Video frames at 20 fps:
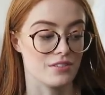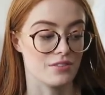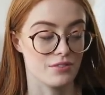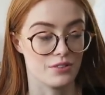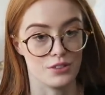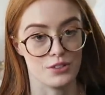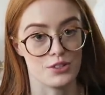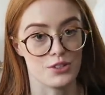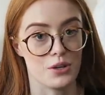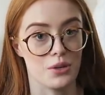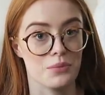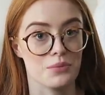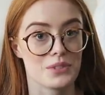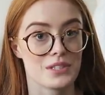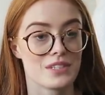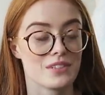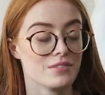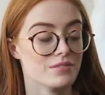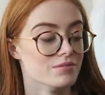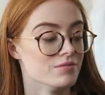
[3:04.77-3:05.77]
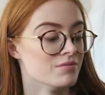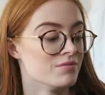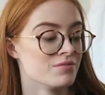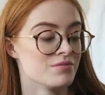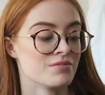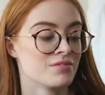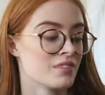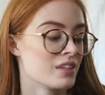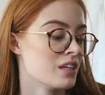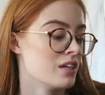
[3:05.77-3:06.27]
of food shops.
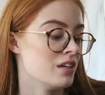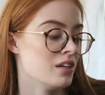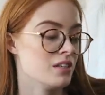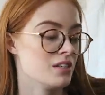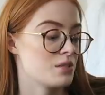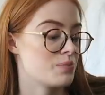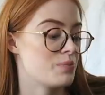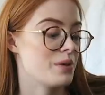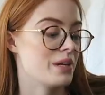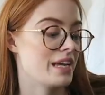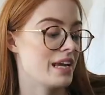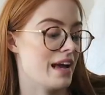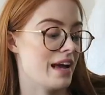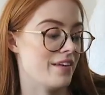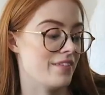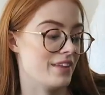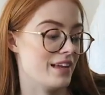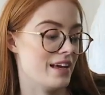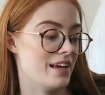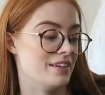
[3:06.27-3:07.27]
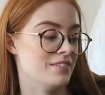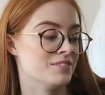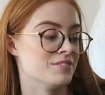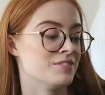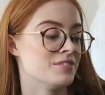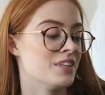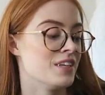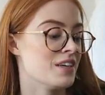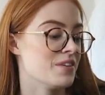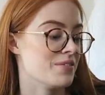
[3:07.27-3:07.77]
Just putting it out there.
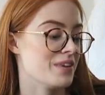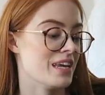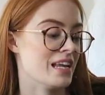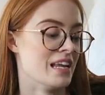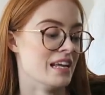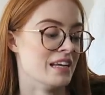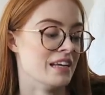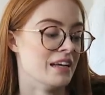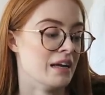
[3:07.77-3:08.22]
I mean